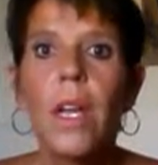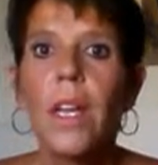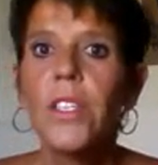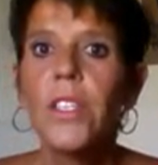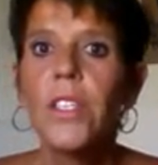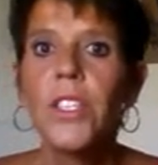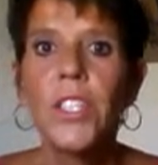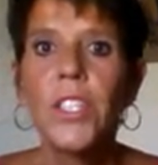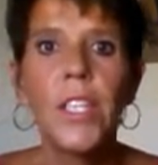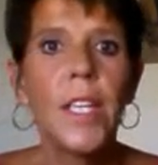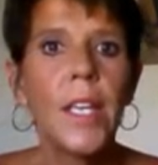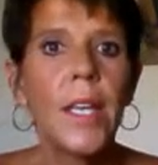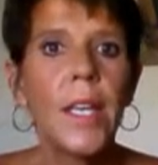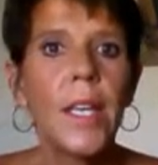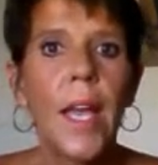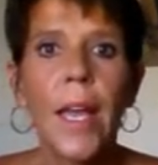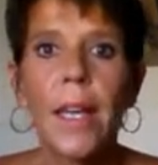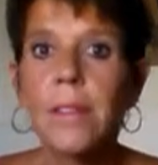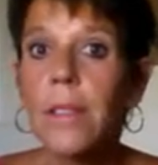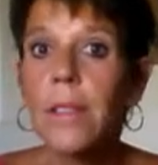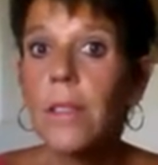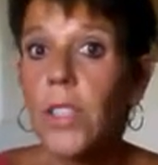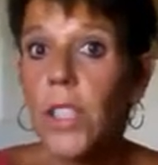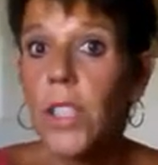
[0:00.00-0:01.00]
She
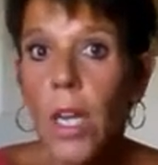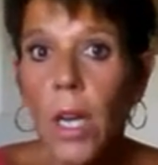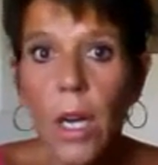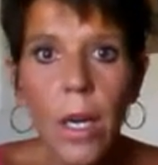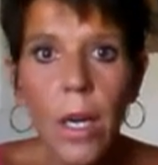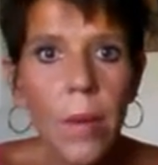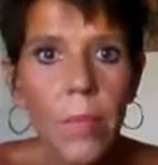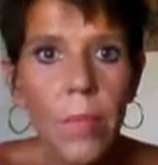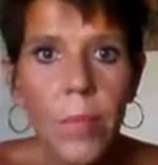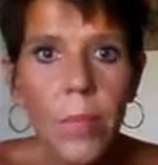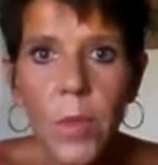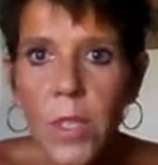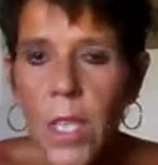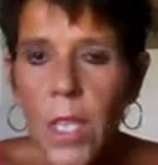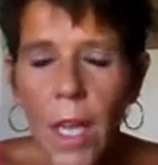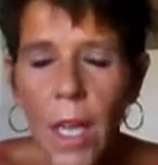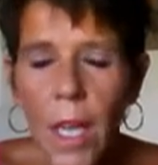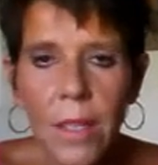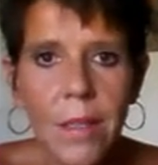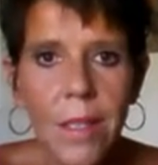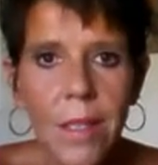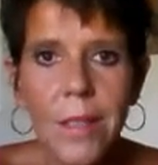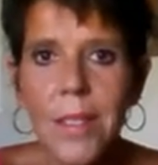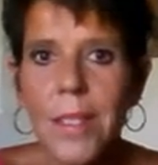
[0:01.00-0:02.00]
has a job which
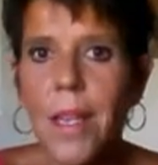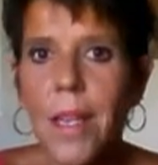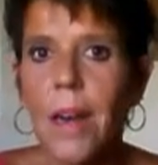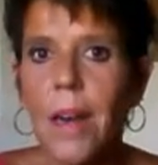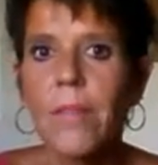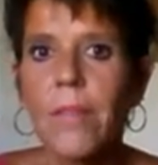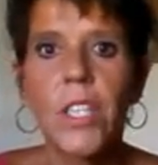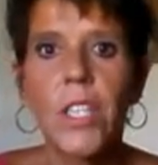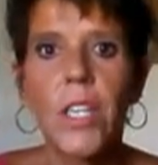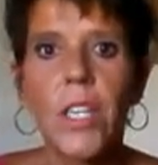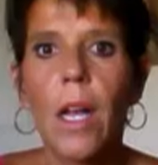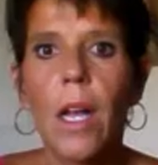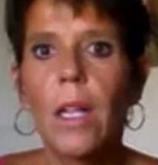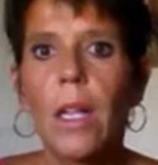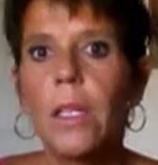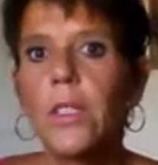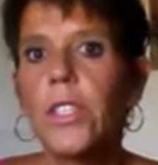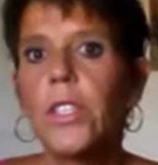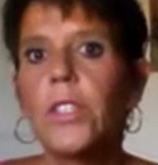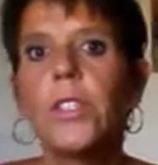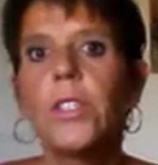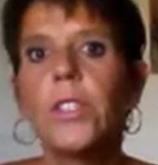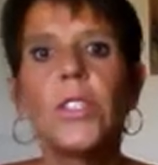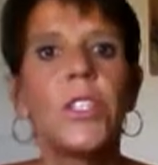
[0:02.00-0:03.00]
has its set of
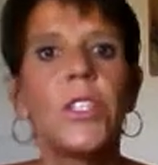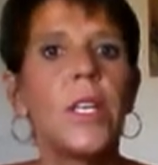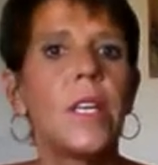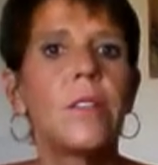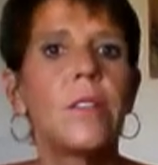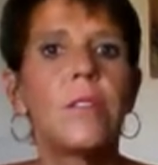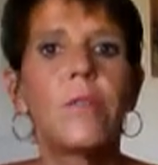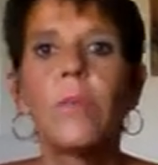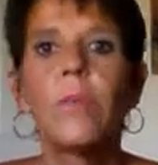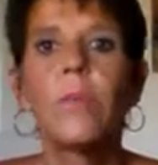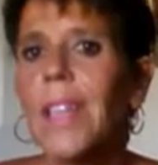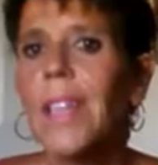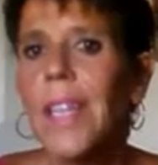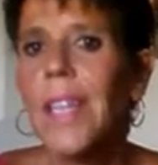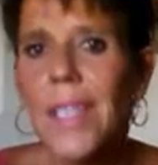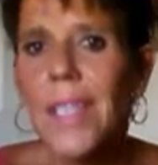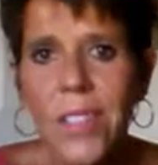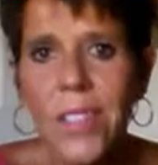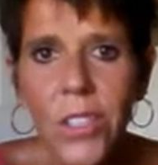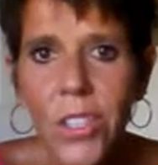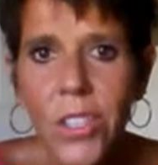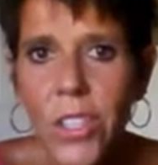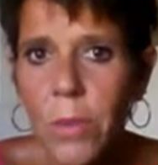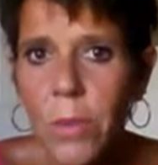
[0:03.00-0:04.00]
challenges. She has
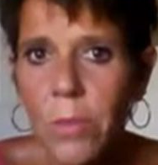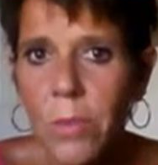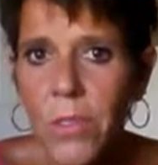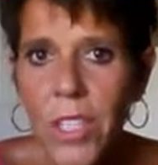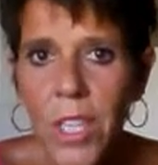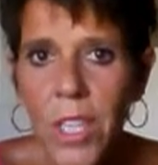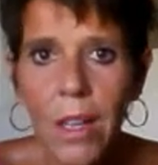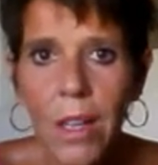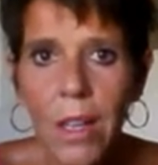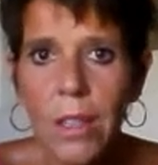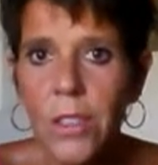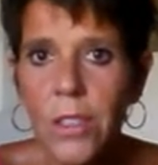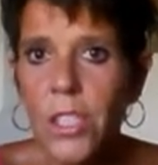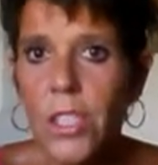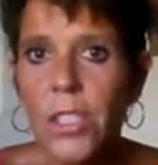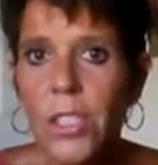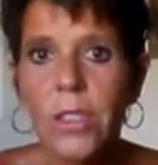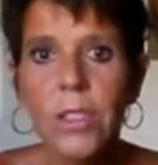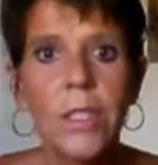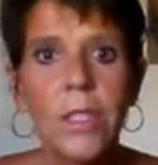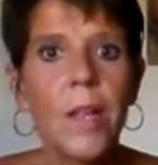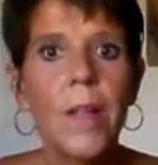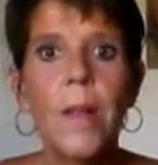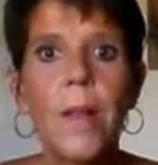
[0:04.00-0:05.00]
relationship
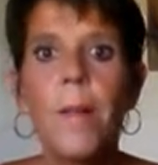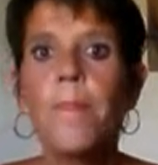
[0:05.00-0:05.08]
challenges.